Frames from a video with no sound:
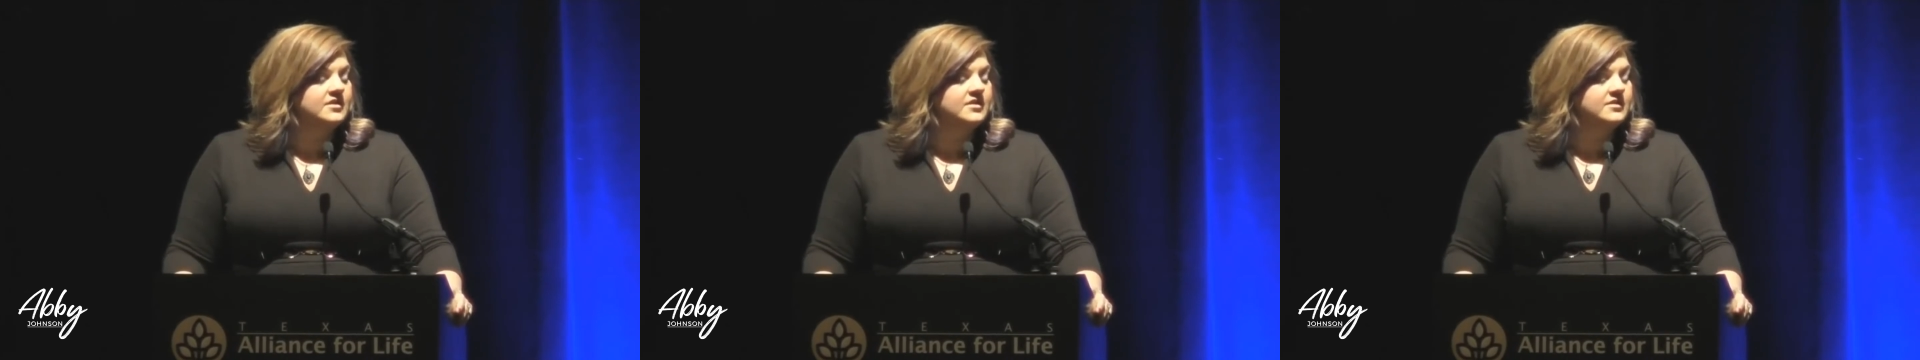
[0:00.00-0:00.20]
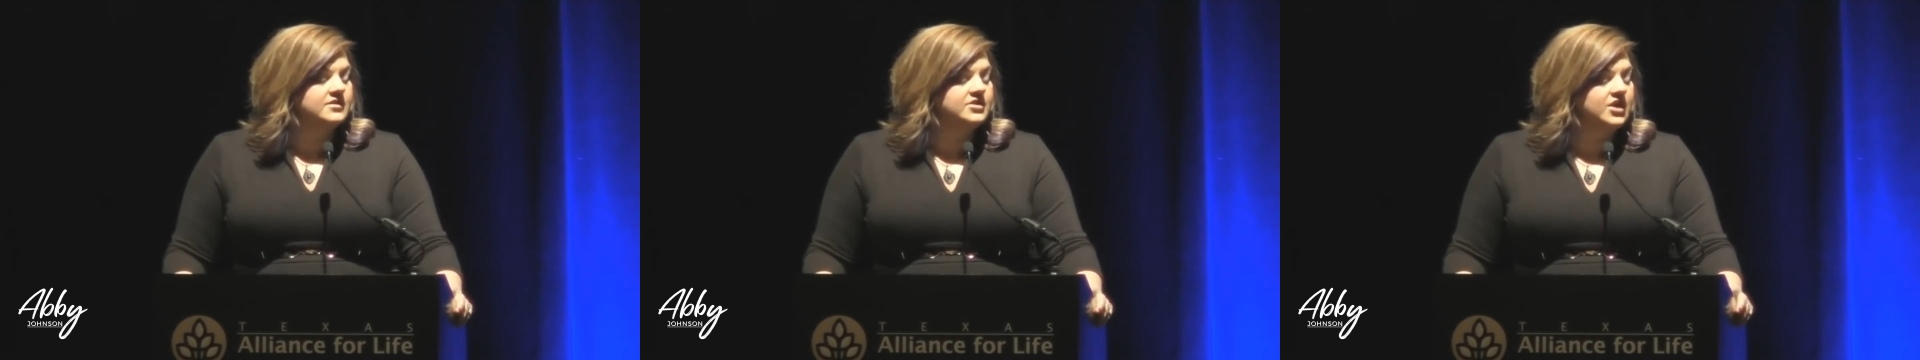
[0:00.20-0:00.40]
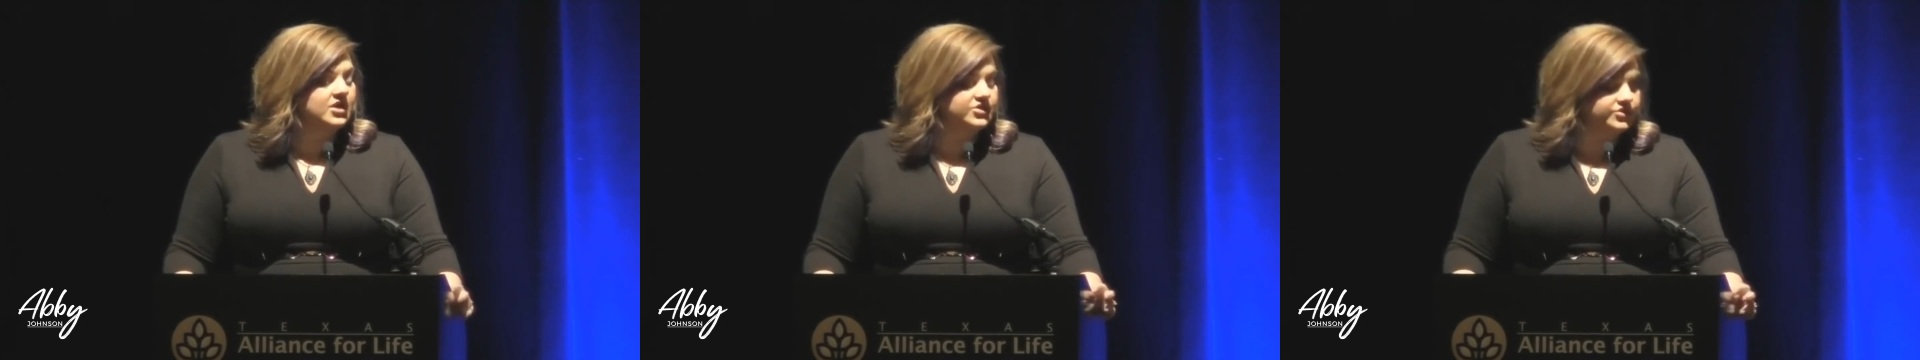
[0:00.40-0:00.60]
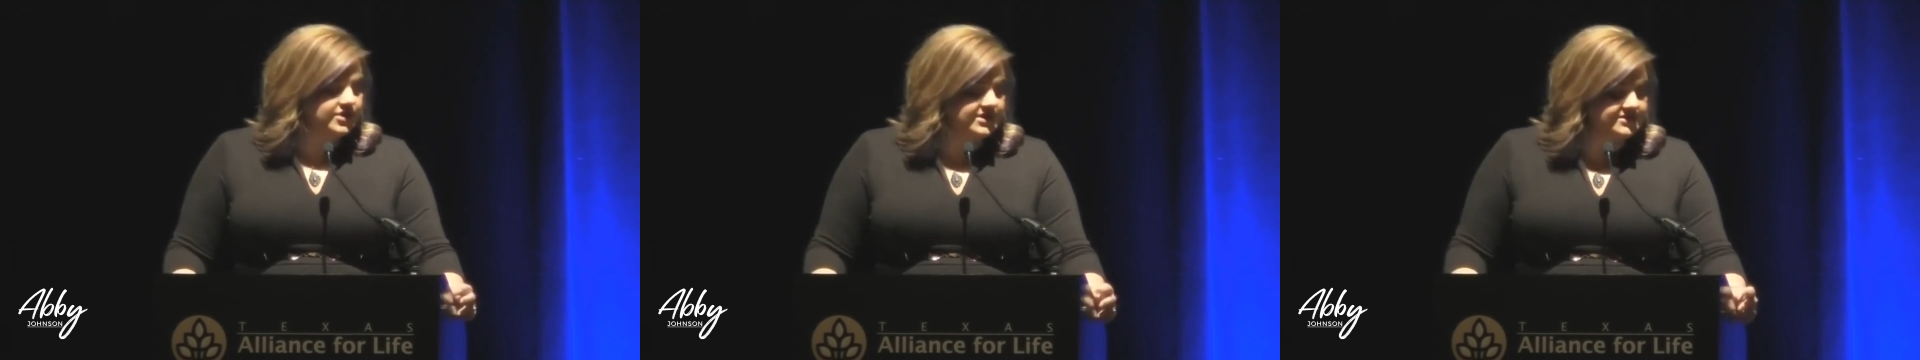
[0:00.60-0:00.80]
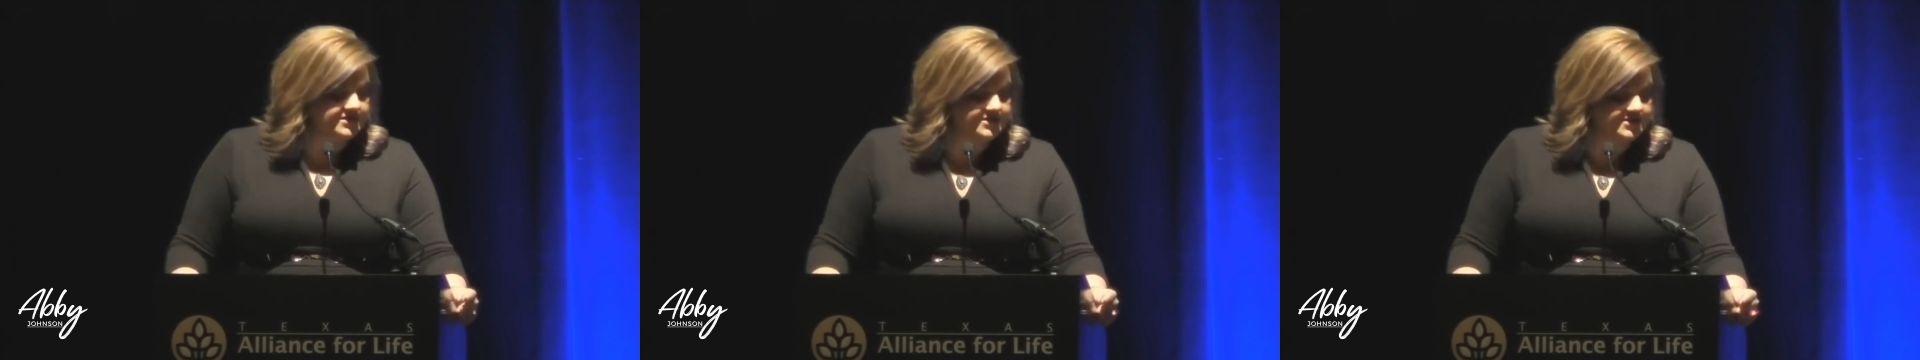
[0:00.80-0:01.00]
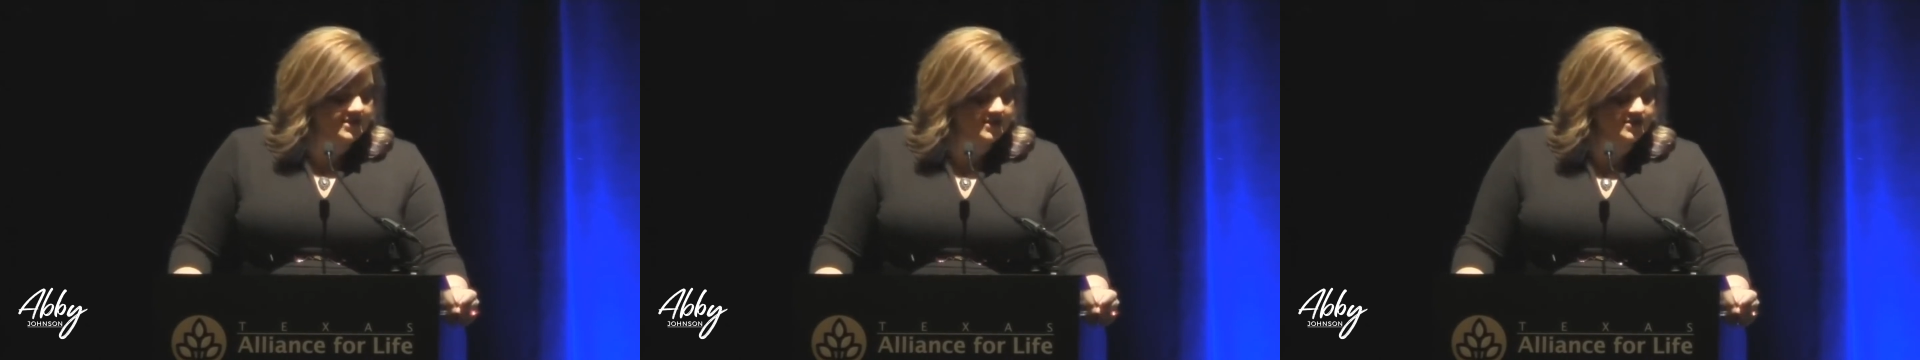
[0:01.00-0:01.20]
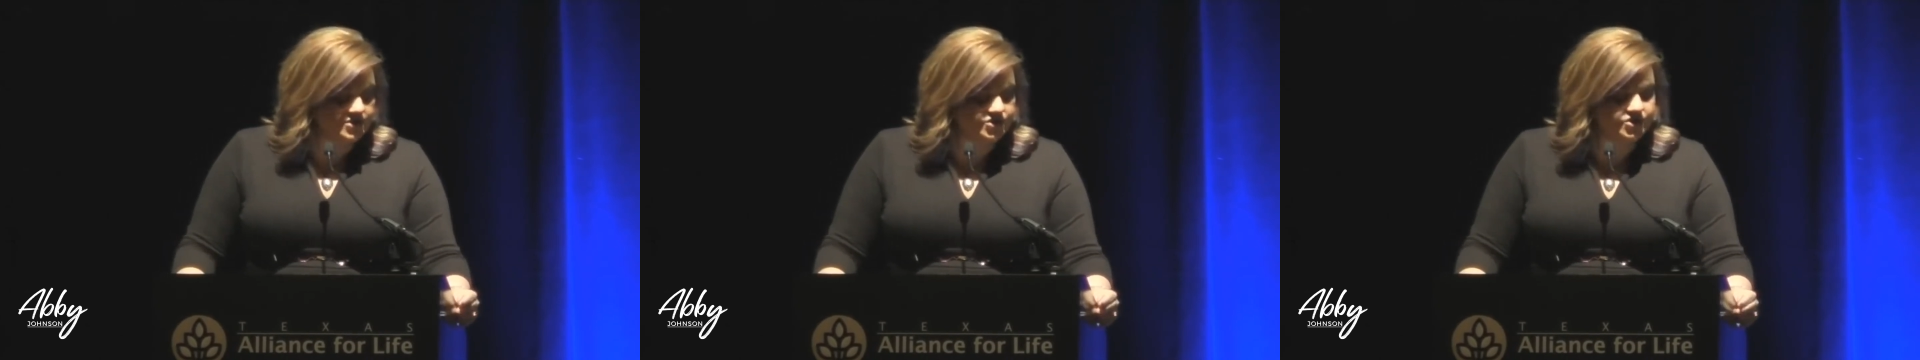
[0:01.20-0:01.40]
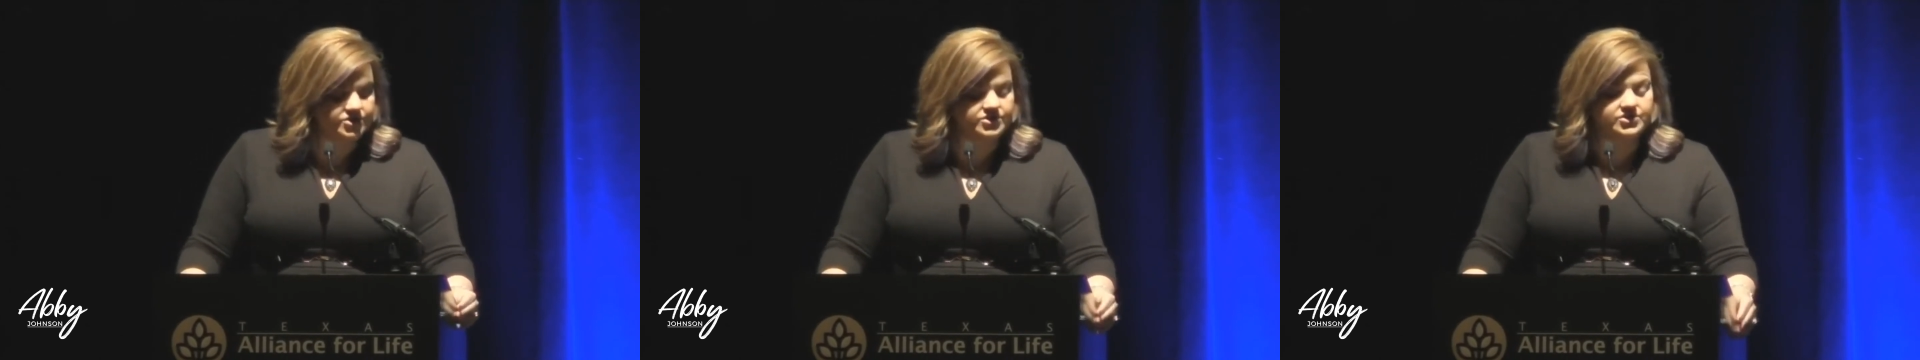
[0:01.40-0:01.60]
The doctor asked the
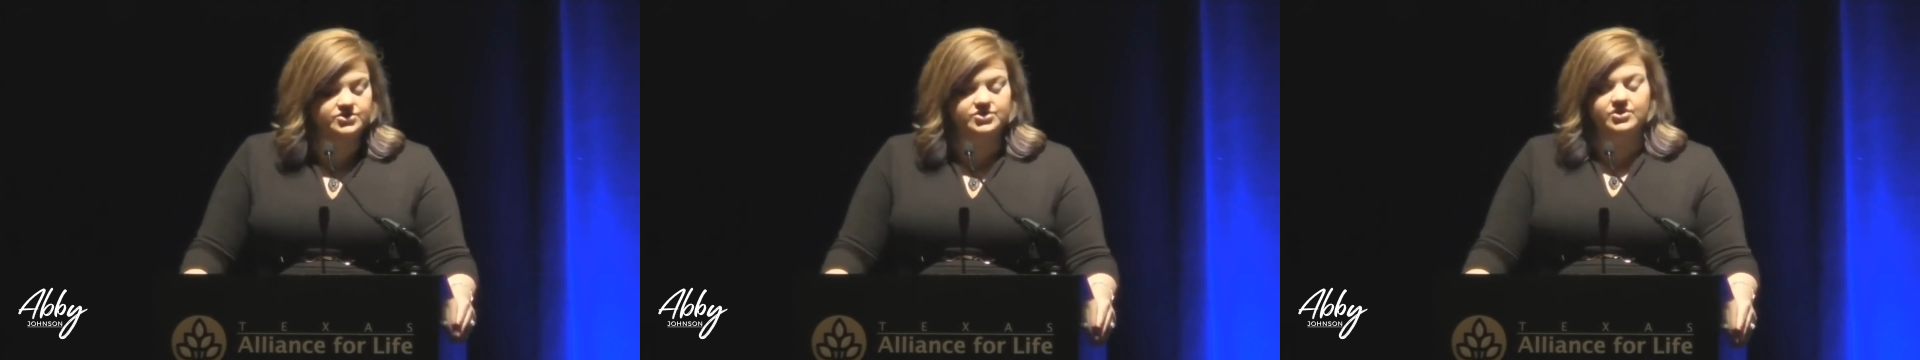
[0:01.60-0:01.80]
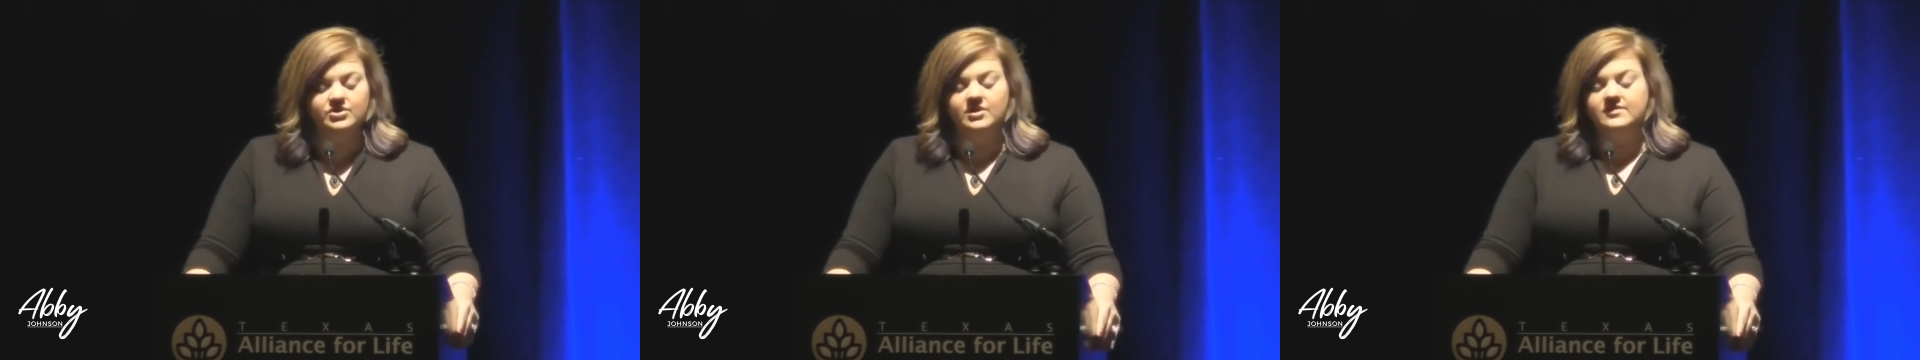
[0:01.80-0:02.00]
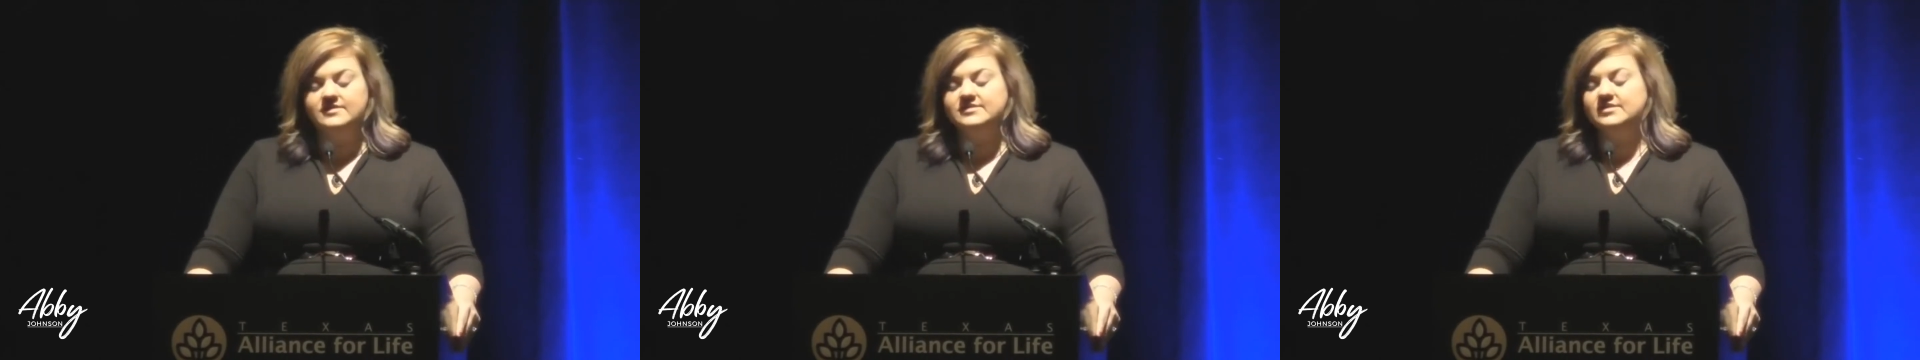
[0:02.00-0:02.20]
technician to turn on